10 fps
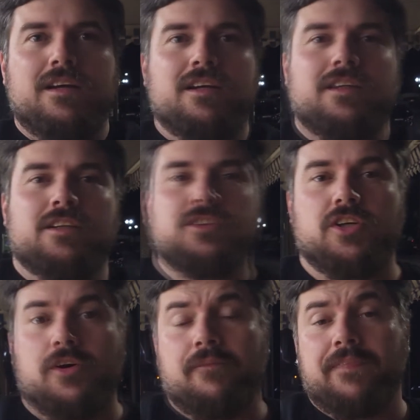
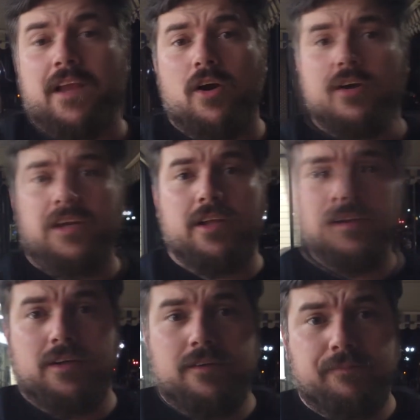So, our
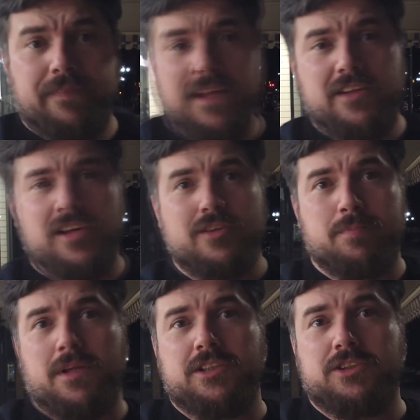killer, he takes
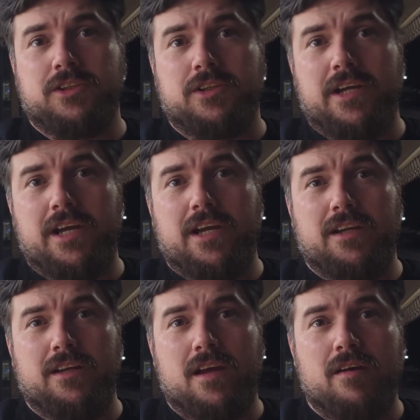pleasure
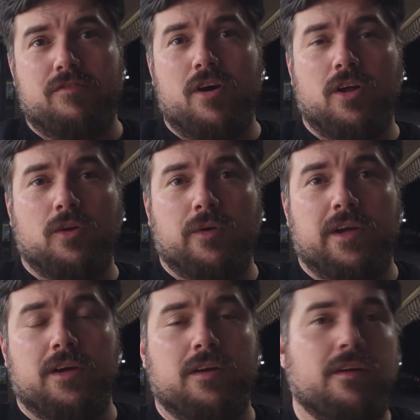in
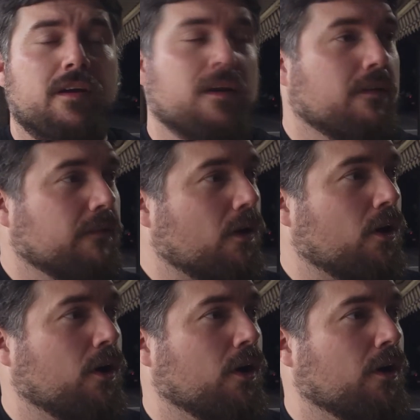following
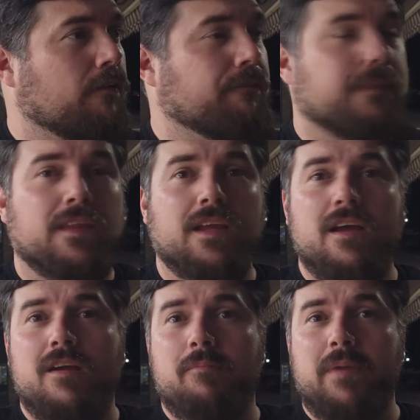our
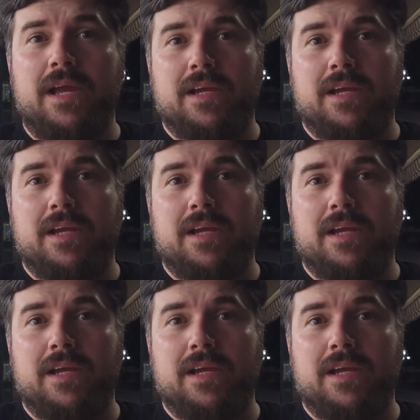main